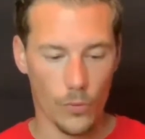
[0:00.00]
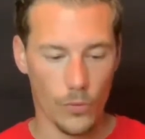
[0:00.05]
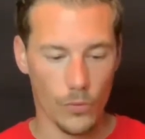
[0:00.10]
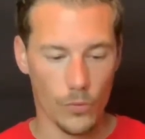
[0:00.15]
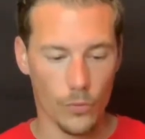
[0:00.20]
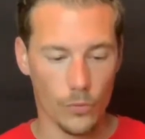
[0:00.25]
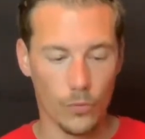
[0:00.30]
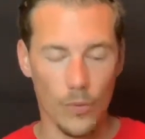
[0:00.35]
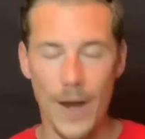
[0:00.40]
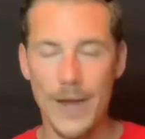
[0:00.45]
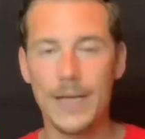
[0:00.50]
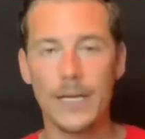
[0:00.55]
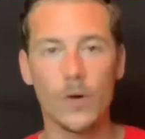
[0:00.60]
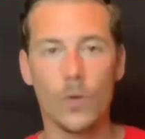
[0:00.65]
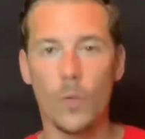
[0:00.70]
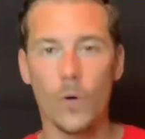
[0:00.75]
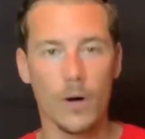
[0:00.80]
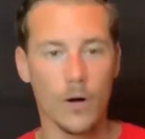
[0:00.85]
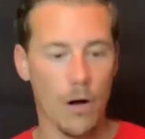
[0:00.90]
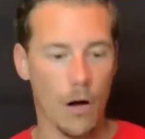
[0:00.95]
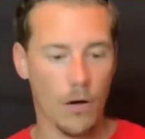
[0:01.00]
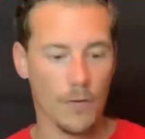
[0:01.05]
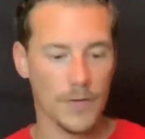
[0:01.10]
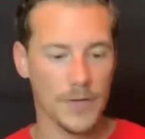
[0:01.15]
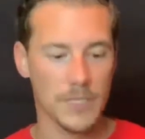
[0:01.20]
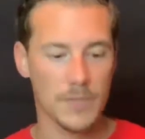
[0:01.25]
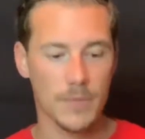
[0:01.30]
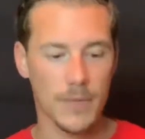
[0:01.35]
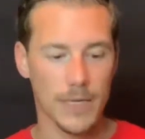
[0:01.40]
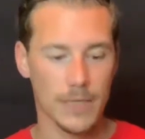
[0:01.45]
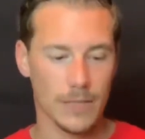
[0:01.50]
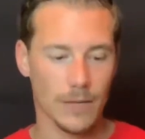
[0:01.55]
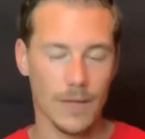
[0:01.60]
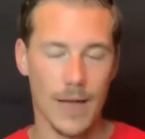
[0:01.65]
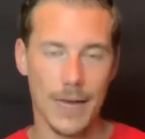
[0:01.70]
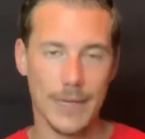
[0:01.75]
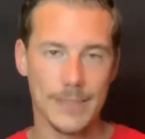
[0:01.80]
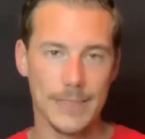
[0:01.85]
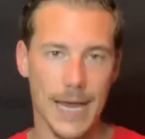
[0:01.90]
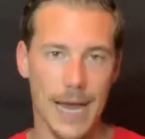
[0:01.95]
ready to work all these. Because a
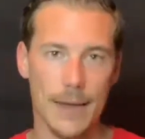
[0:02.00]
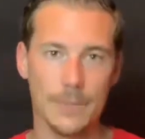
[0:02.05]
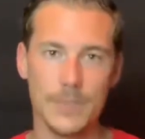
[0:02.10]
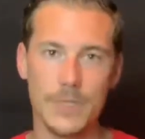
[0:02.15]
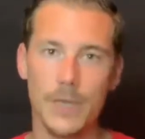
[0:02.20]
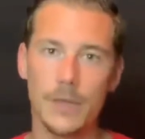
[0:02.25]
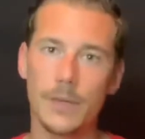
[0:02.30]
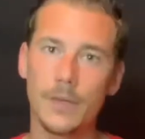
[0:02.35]
lot of times,